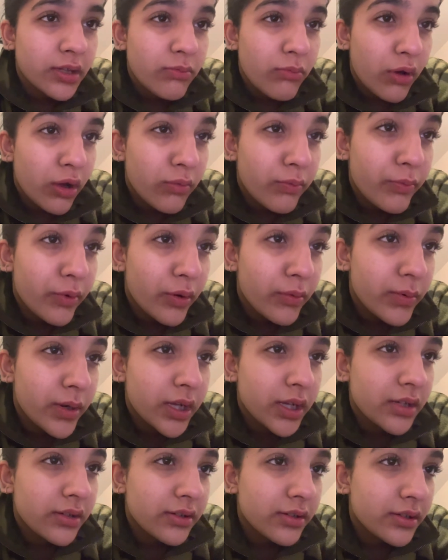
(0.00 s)
mom probably
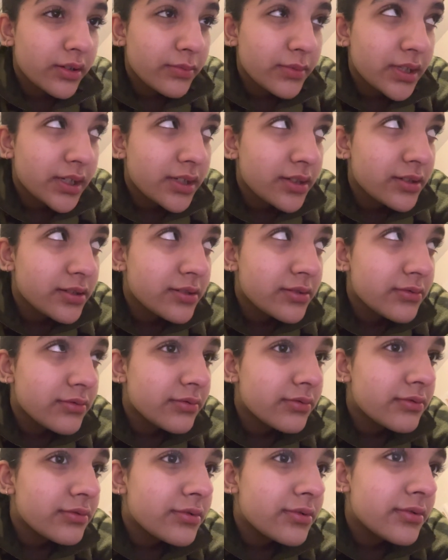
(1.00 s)
can hear me next door,
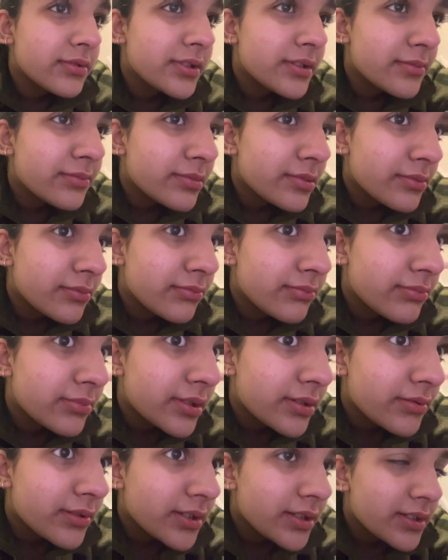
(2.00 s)
so it's
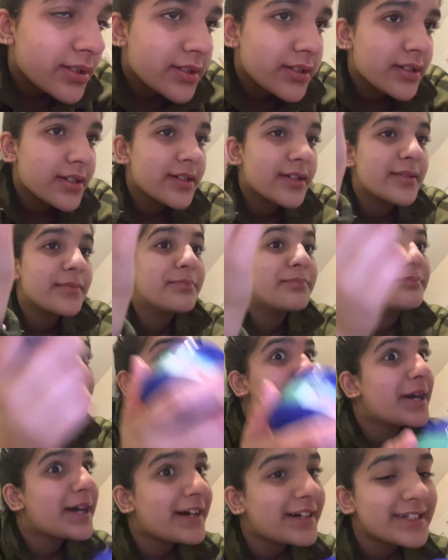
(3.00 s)
embarrassing.
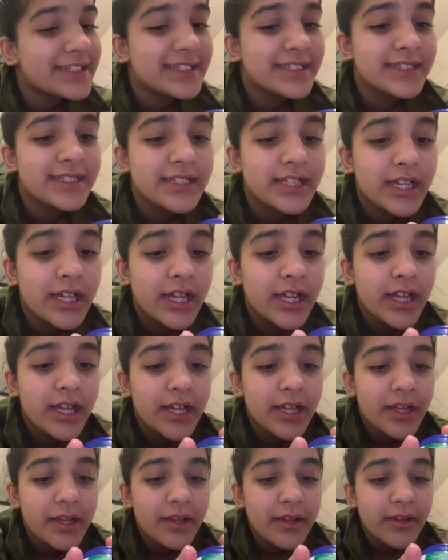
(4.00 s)
But
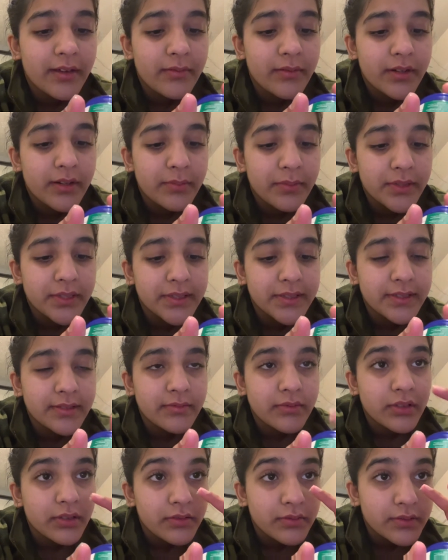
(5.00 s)
I'm gonna put this on my
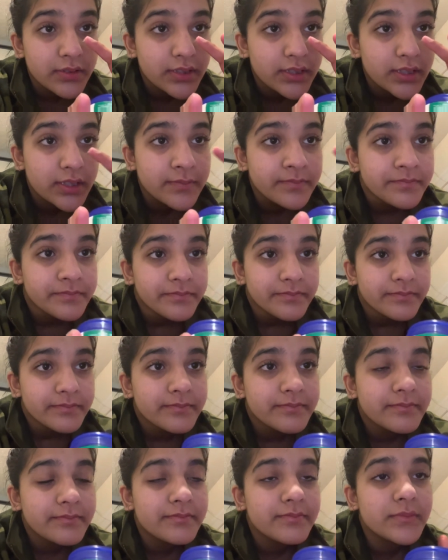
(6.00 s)
nose.
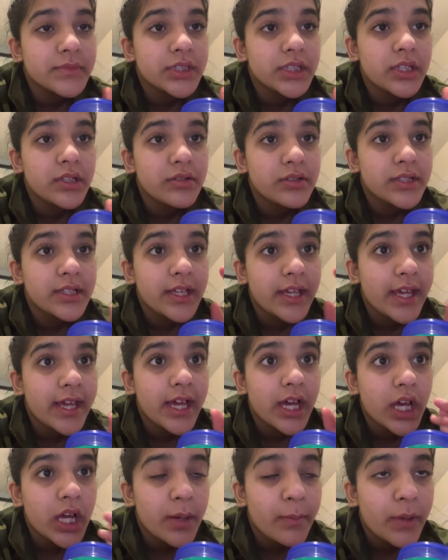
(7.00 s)
And you see,
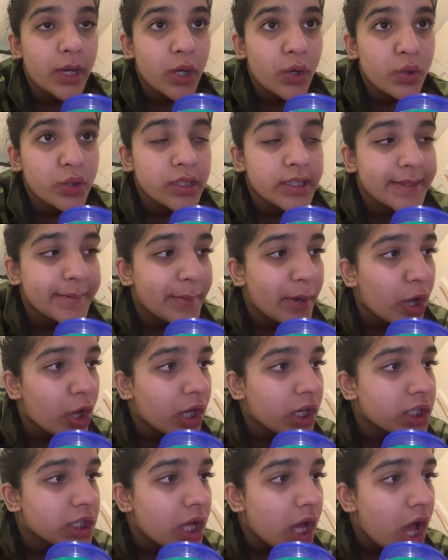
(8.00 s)
my nose is
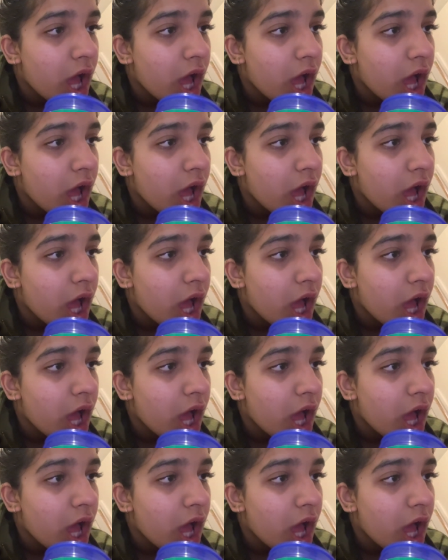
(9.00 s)
blocked.